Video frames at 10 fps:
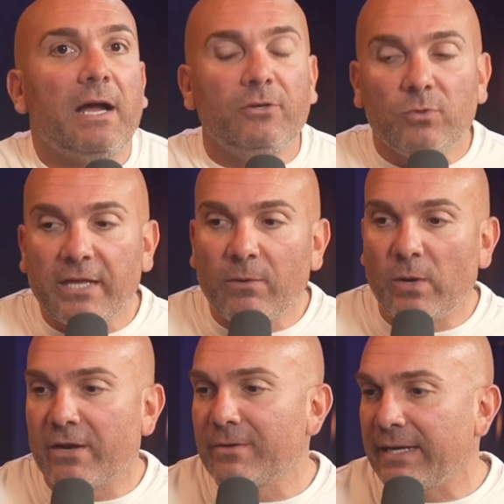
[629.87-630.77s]
do they
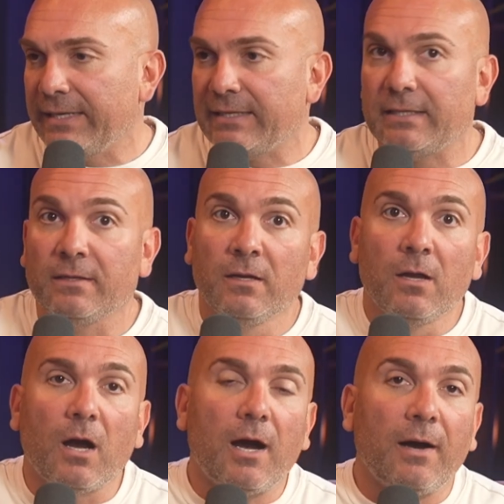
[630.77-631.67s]
wear Nike?
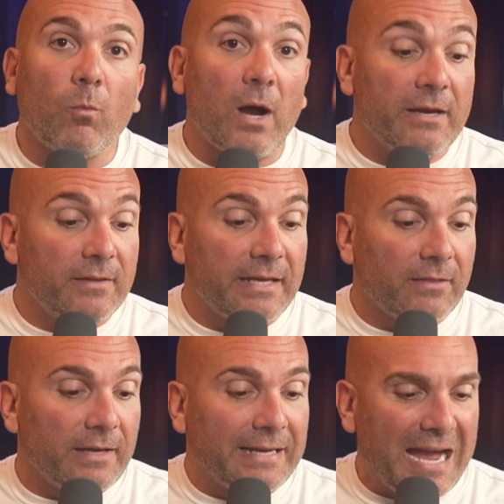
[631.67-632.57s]
Why do they
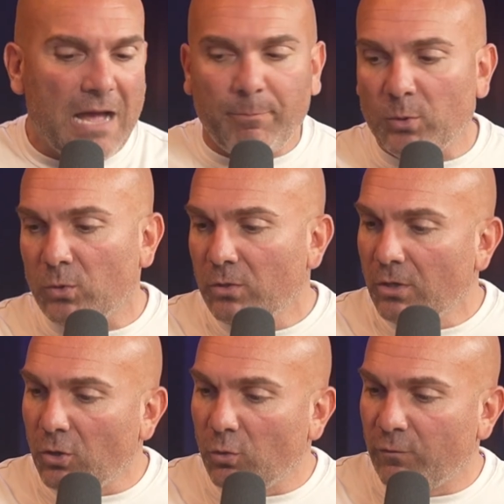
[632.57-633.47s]
like Apple
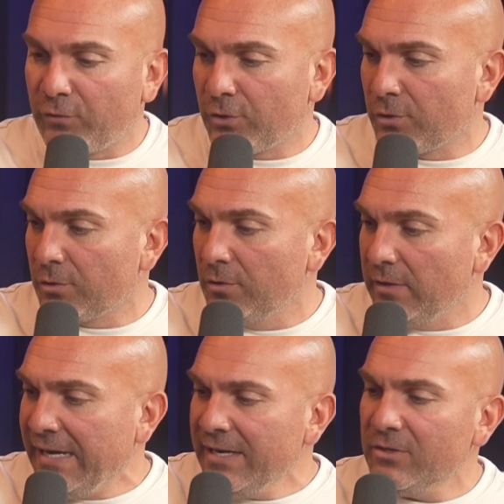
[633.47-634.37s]
over
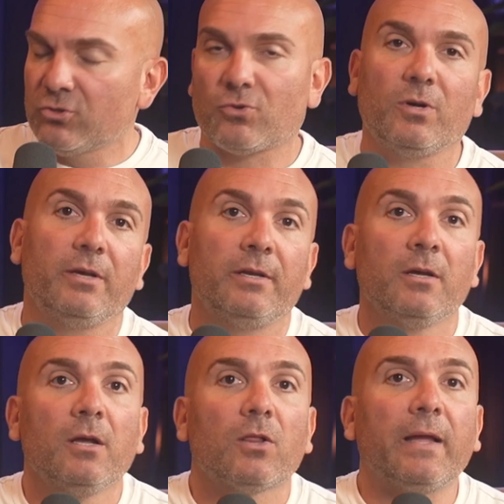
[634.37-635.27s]
Android?
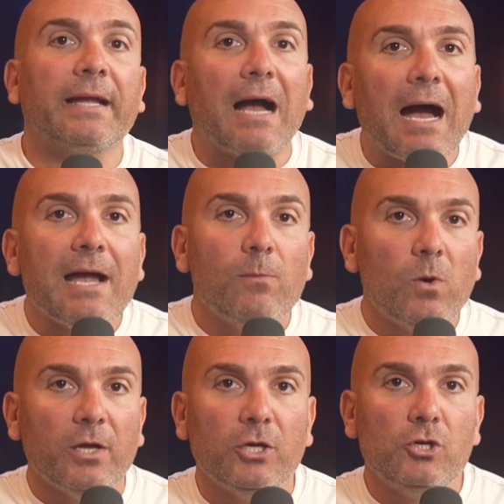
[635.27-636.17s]
Like, I
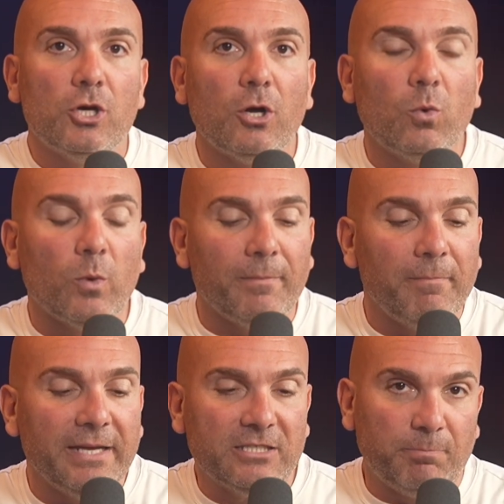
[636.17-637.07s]
want to know what
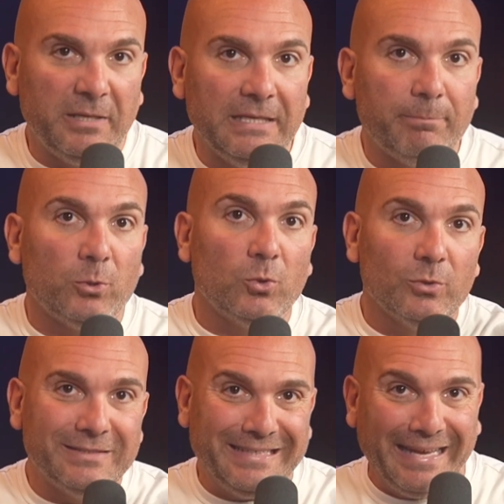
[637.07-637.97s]
makes people
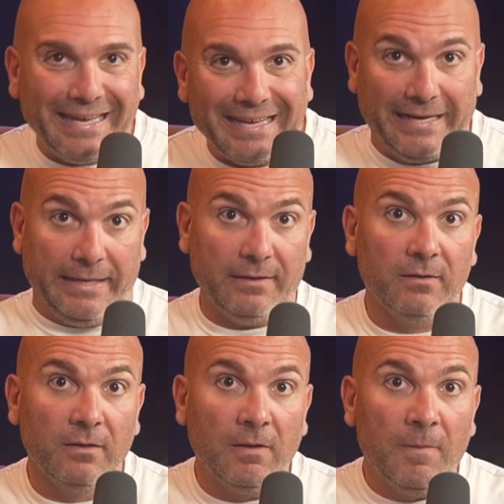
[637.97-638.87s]
tick.
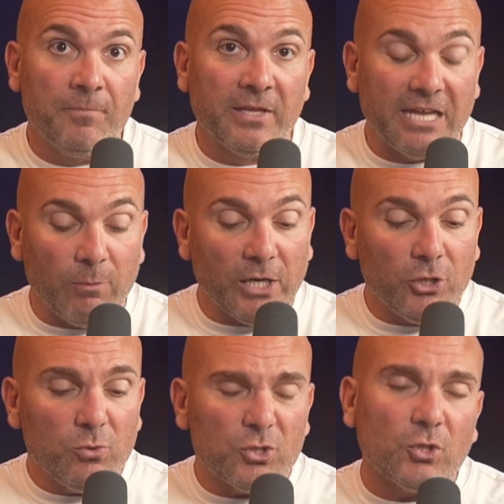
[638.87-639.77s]
And when
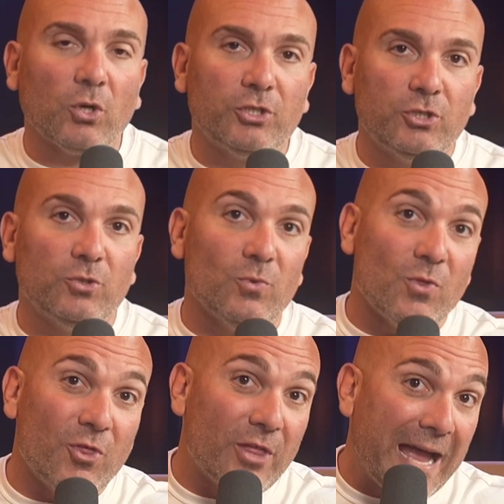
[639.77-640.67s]
you start to do
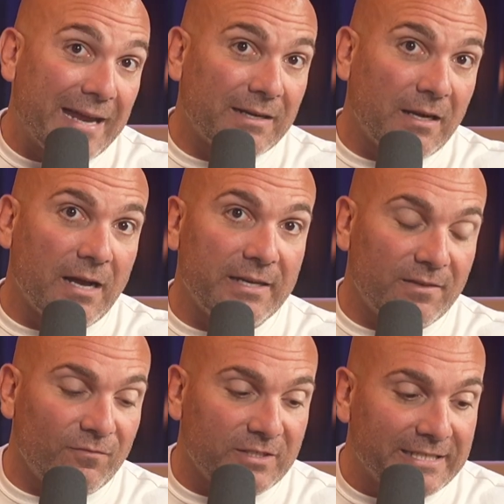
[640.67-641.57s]
that kind
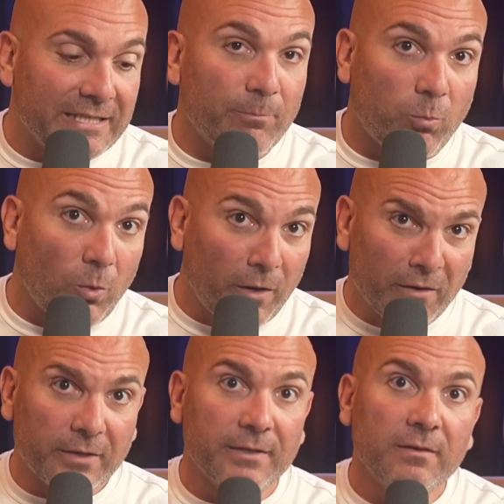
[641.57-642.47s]
of deep work,